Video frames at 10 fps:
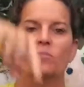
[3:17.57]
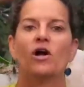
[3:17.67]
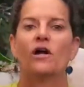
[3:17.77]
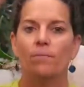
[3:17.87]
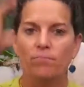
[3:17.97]
but
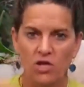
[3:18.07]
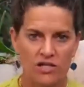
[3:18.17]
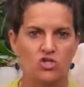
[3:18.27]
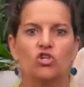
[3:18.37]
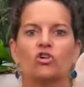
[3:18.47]
on a
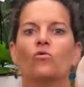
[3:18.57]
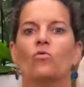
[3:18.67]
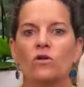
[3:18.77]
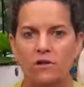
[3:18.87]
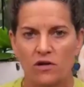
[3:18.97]
blood sugar
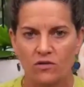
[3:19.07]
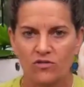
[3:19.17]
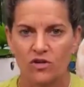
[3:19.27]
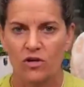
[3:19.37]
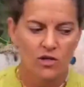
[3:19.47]
roller coaster.